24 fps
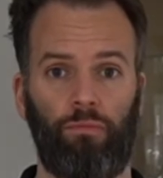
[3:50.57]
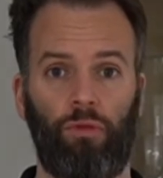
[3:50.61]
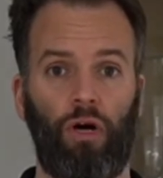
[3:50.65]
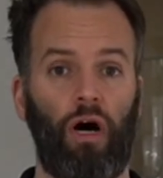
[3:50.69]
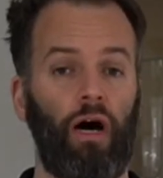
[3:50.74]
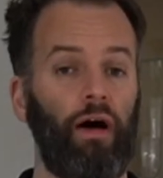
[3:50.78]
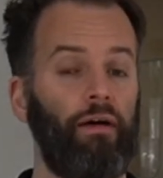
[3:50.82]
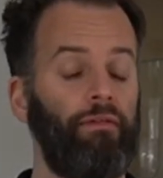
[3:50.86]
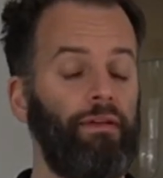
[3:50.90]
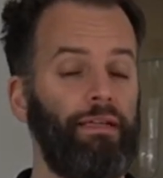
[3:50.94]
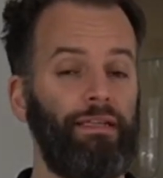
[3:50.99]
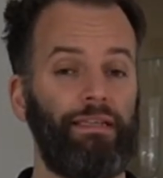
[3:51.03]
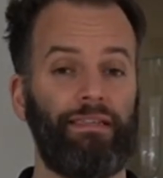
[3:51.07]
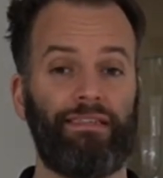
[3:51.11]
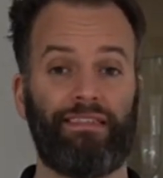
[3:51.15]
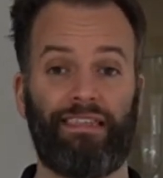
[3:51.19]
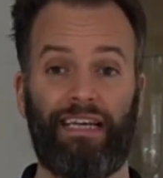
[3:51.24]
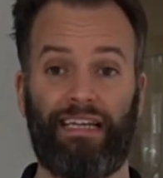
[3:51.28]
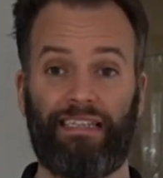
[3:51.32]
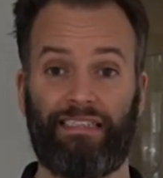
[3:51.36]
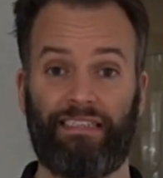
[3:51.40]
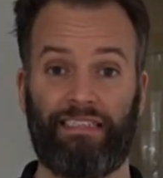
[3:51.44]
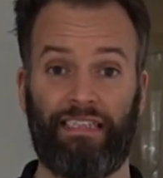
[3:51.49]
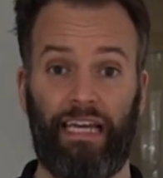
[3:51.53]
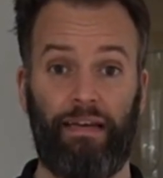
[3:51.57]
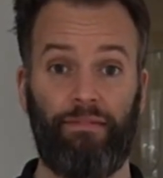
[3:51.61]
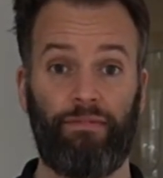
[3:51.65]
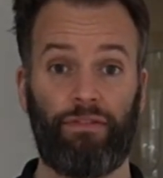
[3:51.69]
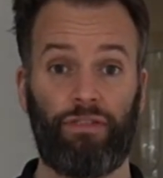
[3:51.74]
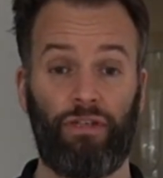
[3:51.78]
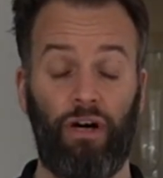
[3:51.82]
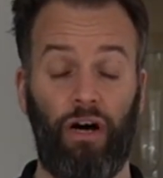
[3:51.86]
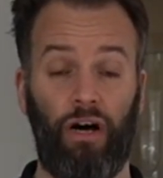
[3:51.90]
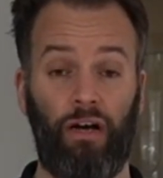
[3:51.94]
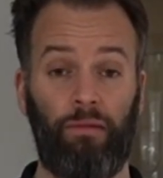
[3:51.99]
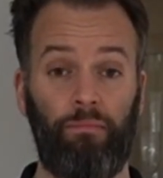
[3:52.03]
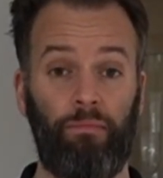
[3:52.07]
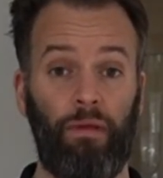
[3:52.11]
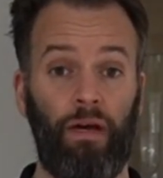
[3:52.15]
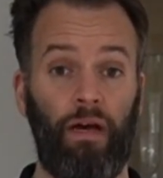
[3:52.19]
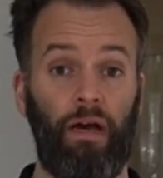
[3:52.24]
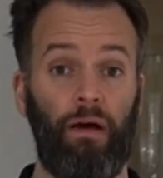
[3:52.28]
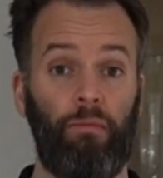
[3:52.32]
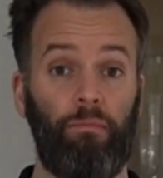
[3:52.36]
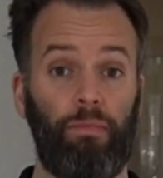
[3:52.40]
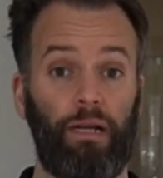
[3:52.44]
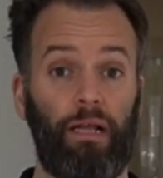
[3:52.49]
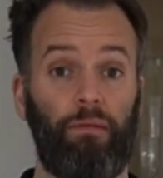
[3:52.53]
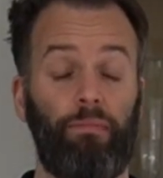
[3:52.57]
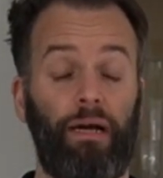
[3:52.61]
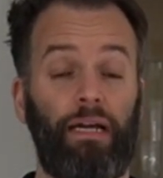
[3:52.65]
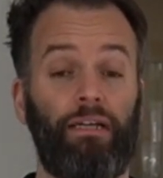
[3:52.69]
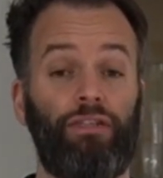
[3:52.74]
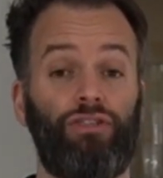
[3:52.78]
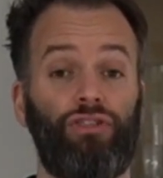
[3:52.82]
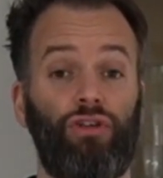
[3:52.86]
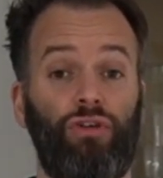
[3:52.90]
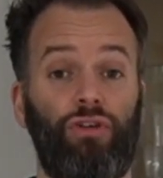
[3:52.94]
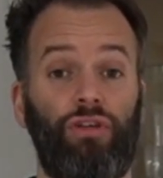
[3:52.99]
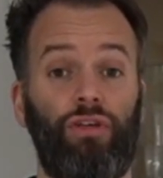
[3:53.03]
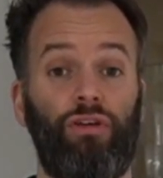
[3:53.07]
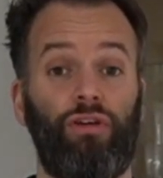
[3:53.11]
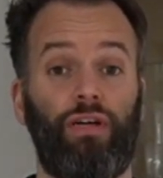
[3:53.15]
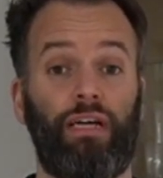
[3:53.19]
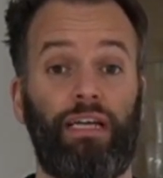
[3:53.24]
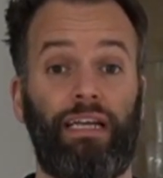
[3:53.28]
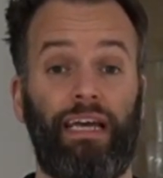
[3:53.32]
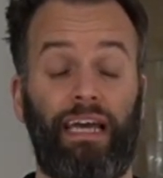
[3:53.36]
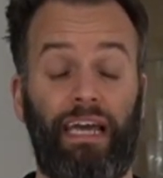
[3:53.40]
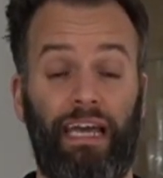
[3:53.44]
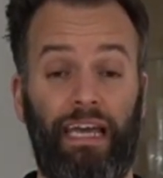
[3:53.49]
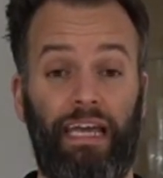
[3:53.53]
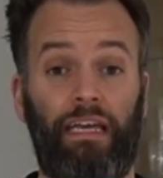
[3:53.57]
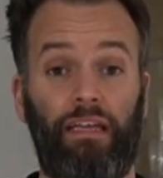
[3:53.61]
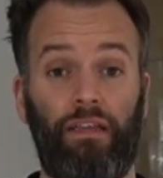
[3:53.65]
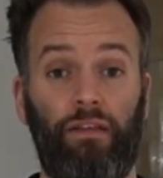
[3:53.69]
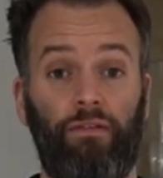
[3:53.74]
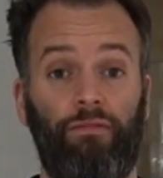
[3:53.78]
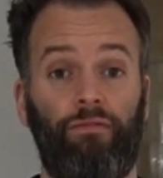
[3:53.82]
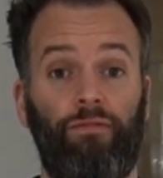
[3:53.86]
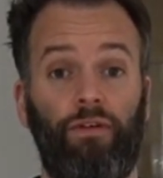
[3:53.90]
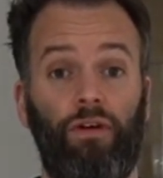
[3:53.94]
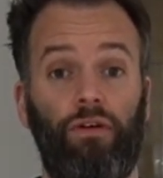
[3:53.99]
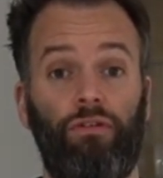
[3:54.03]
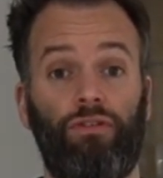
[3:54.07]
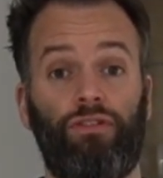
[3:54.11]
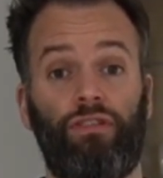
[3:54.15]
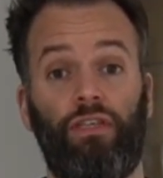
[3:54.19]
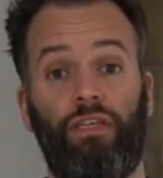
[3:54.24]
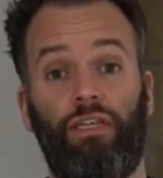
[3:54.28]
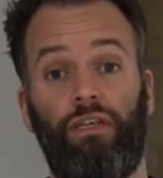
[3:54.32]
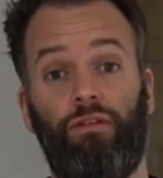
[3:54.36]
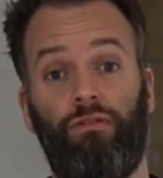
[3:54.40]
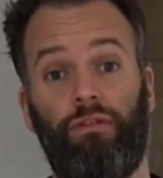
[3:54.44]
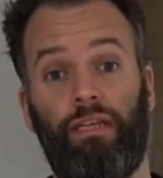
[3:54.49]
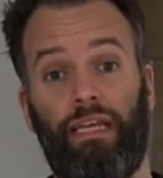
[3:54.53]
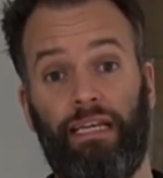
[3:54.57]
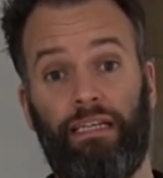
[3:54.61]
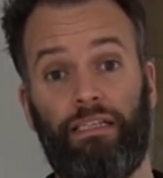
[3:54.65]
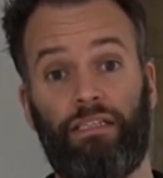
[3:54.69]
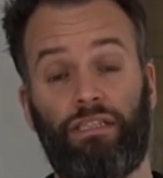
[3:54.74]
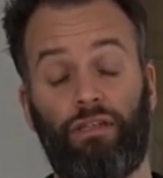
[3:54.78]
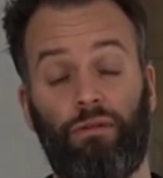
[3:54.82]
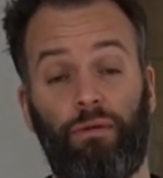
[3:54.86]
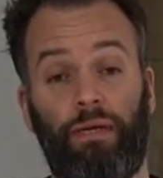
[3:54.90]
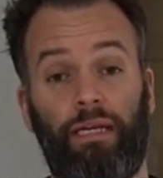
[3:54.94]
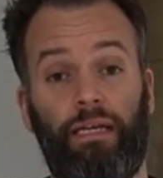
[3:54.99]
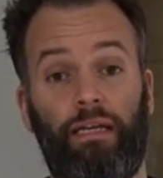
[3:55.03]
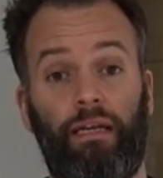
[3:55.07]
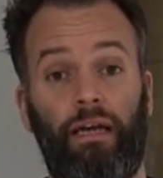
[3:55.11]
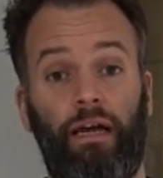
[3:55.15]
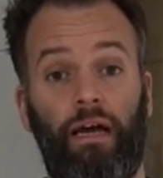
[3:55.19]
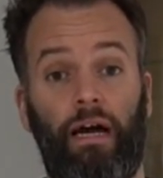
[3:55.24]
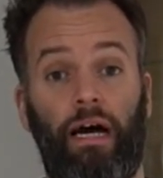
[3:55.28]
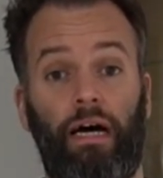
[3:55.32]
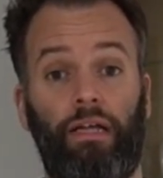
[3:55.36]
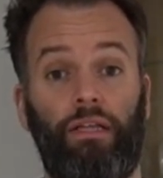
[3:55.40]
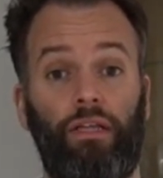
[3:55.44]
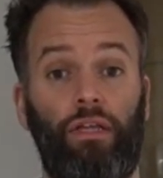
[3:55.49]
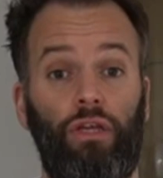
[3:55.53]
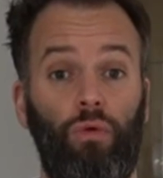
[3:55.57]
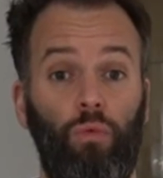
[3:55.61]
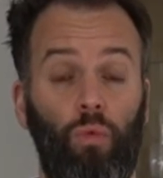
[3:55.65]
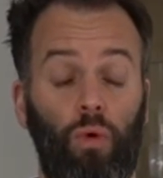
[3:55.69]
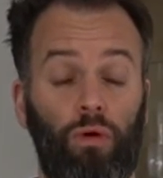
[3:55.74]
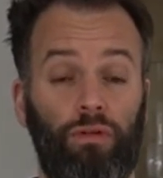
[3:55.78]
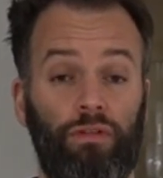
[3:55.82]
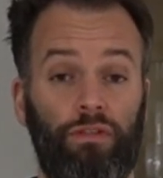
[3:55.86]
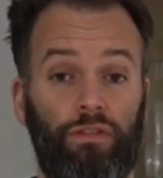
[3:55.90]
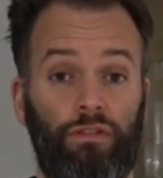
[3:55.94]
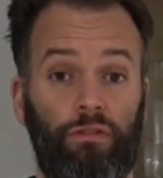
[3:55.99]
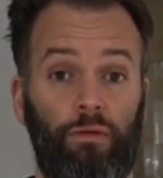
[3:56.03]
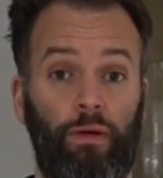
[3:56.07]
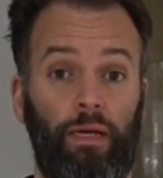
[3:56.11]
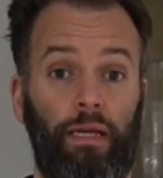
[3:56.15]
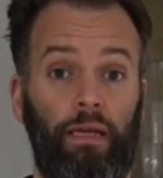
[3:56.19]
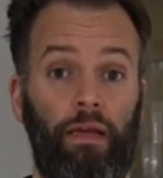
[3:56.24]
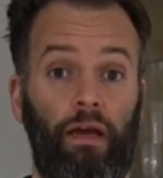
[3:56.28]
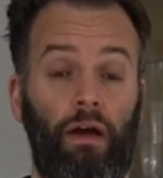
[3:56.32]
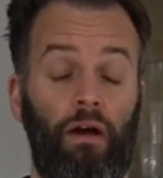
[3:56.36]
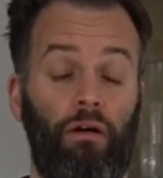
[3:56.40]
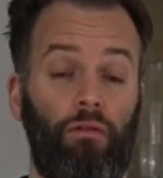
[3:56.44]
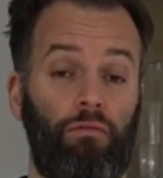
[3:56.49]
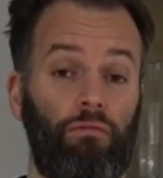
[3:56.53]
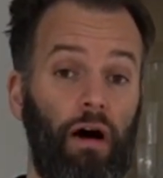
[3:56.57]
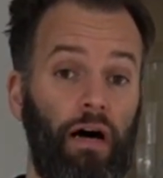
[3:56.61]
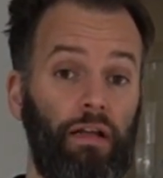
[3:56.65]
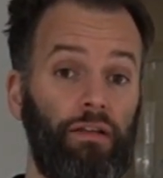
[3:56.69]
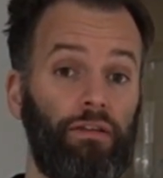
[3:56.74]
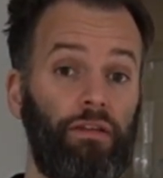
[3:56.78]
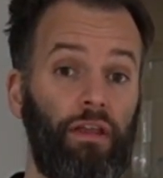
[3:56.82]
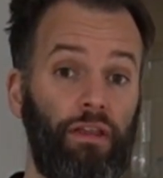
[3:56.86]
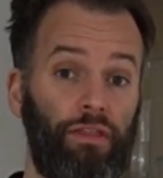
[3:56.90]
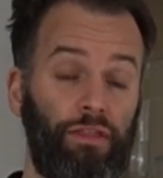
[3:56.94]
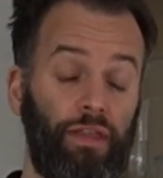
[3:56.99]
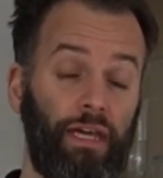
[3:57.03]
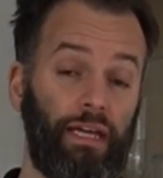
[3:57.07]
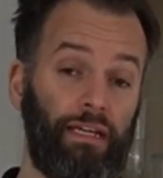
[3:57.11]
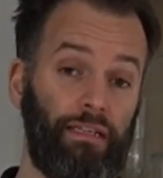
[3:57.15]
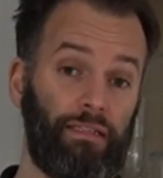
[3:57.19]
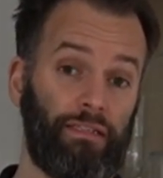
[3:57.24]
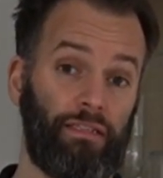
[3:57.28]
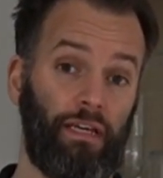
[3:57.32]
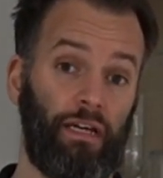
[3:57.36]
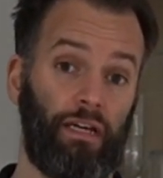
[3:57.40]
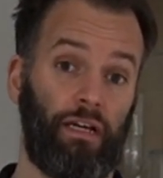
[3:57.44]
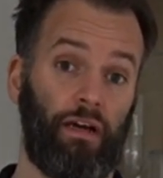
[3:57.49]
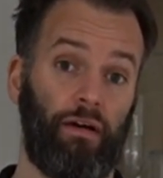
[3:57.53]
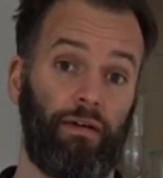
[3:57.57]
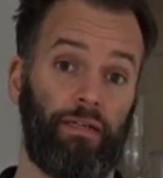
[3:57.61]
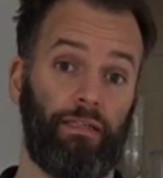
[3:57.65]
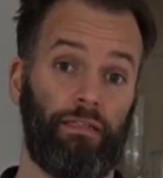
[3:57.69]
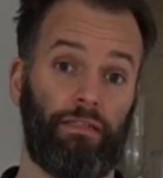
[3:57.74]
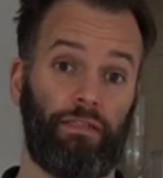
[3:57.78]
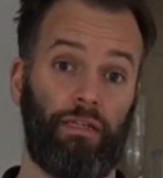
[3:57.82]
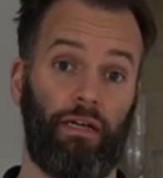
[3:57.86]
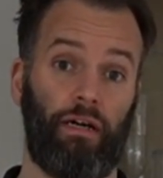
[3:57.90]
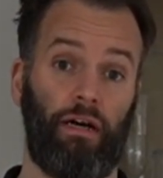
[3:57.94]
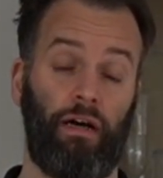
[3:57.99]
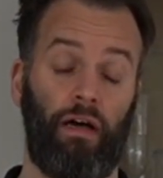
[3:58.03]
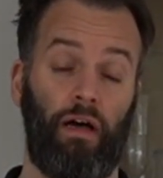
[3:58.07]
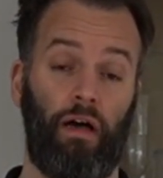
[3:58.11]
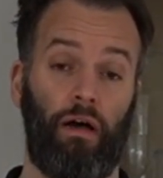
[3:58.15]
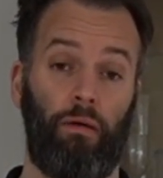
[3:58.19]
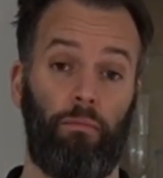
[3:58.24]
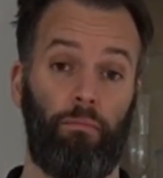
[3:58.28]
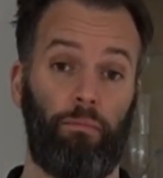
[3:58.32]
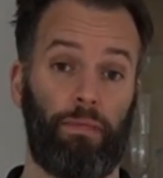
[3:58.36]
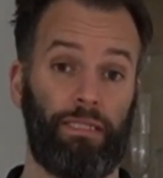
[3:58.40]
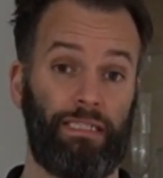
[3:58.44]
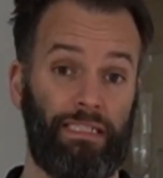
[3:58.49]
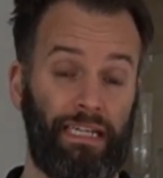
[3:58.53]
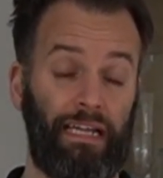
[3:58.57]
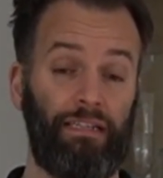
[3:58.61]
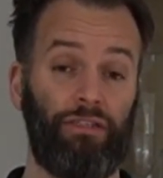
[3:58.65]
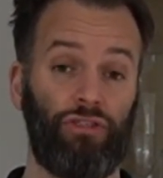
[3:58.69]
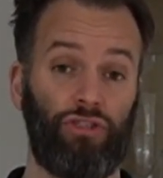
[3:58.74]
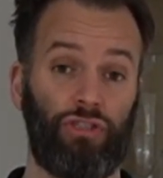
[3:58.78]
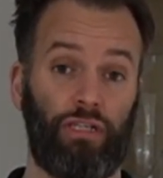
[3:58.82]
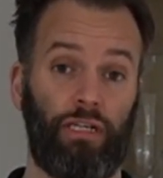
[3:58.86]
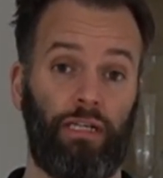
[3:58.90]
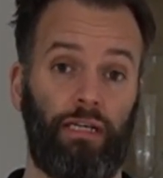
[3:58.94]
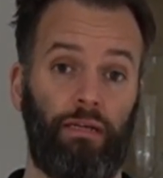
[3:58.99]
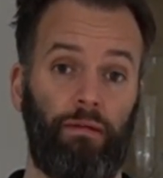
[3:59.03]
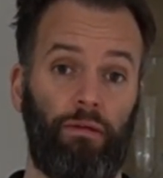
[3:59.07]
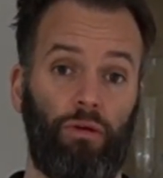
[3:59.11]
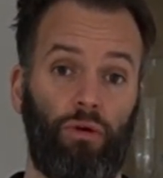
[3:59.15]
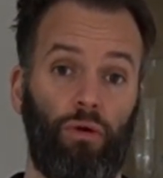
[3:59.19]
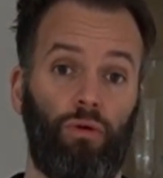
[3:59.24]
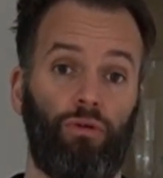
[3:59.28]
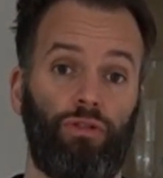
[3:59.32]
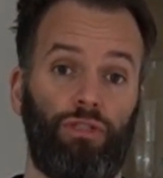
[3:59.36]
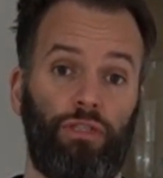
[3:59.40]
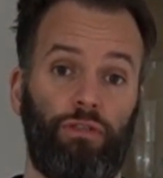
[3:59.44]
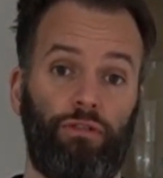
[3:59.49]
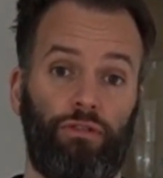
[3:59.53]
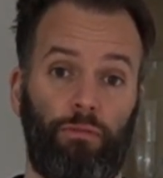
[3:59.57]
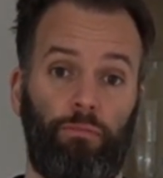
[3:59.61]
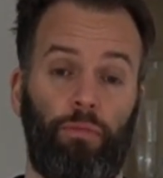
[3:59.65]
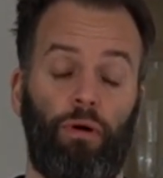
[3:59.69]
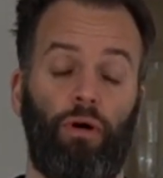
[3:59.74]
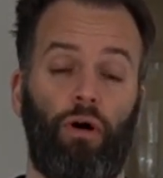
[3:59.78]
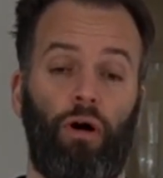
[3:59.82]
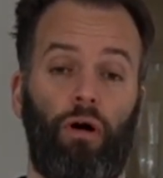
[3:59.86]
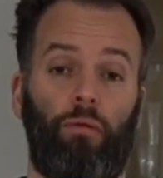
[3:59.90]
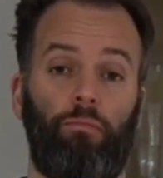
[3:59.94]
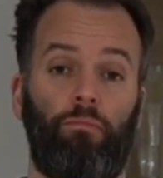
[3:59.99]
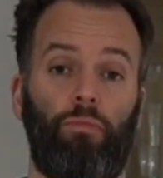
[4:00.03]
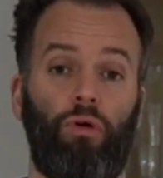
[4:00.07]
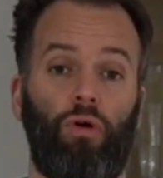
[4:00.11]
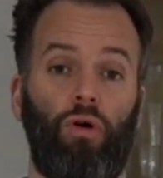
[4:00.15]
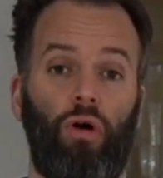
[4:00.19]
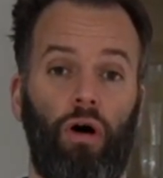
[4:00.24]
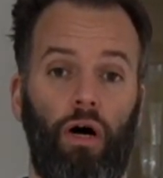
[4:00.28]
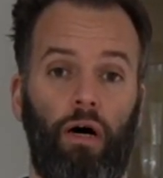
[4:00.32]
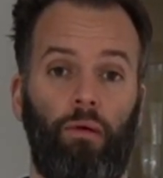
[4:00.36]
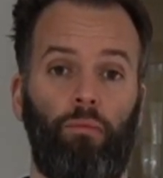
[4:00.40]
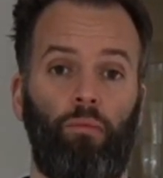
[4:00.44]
Not only does that save time, but it makes sure that you're going to eat the foods that you need to eat and that you want to eat, rather than the things that are going to potentially cause you to put on more